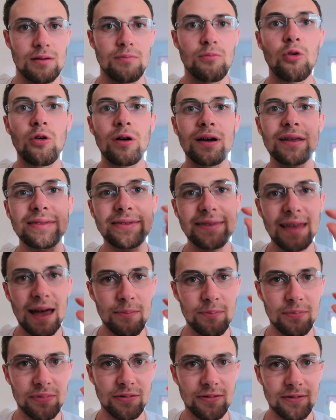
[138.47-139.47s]
more in
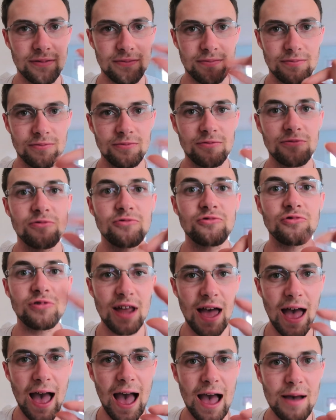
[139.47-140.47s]
depth through
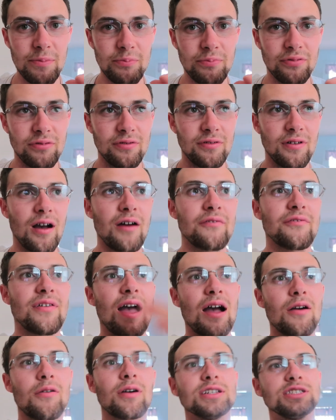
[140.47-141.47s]
the app of
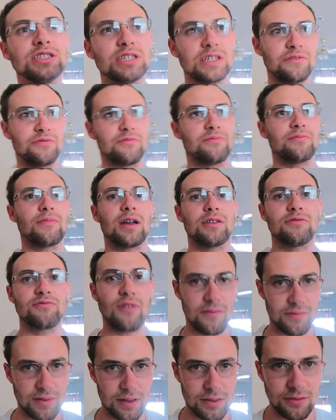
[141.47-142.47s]
how I achieved my
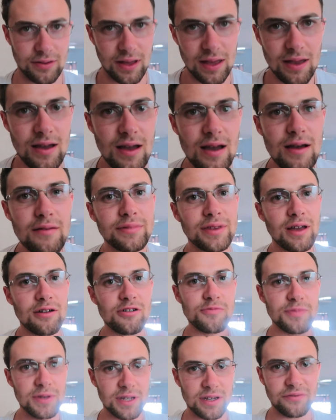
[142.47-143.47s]
driving lessons, okay? But that
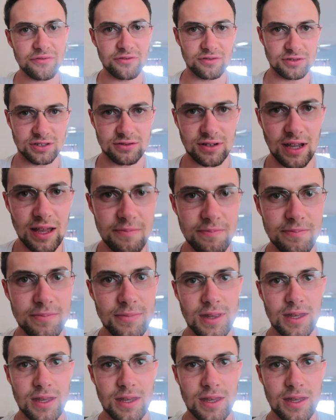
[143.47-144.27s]
would be in the future, okay?